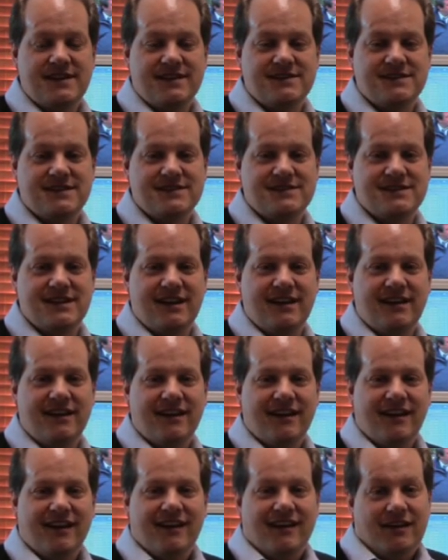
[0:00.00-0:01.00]
This is the
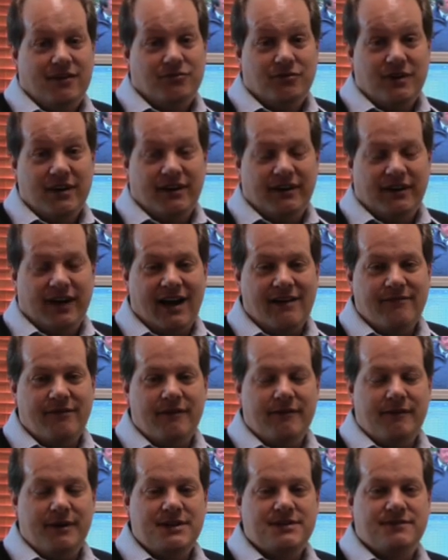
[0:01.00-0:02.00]
real live
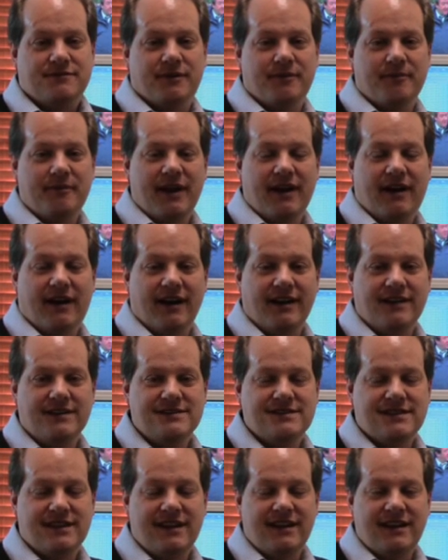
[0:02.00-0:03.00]
image from
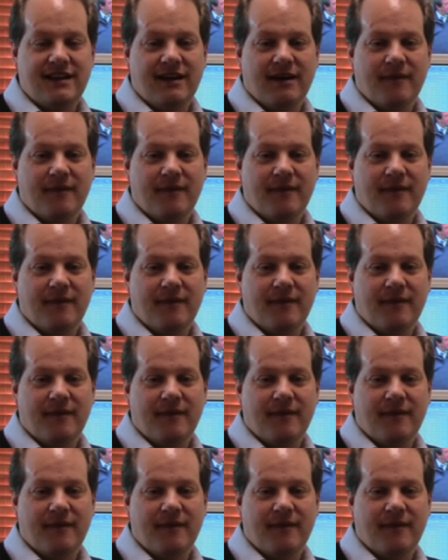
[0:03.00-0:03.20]
behind the,